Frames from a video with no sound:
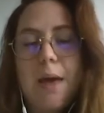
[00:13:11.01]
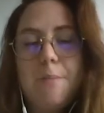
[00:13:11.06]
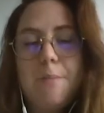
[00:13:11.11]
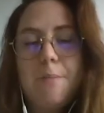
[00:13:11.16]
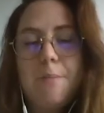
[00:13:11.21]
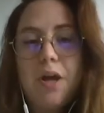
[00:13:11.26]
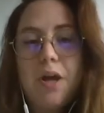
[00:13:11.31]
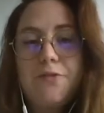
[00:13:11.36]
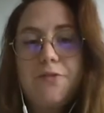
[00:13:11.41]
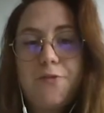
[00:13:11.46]

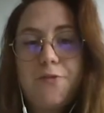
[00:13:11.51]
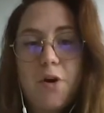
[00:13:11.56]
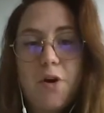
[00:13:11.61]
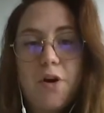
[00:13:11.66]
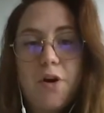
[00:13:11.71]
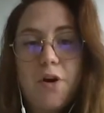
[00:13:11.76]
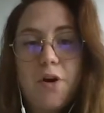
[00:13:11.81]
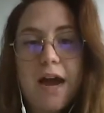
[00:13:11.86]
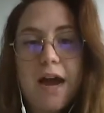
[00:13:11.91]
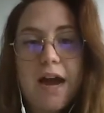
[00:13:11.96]
But
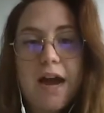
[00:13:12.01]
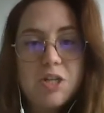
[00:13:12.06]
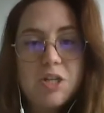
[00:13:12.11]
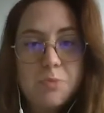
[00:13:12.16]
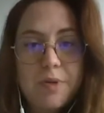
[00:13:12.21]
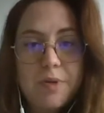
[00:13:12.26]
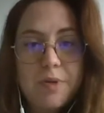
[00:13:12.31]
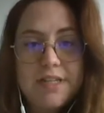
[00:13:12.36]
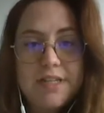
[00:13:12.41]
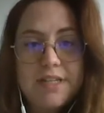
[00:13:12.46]
for
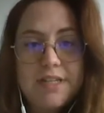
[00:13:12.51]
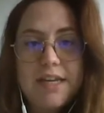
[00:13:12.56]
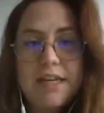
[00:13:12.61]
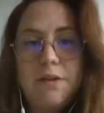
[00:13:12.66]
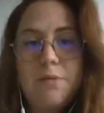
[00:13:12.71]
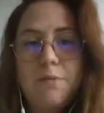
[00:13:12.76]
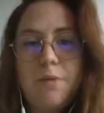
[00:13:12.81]
HPC,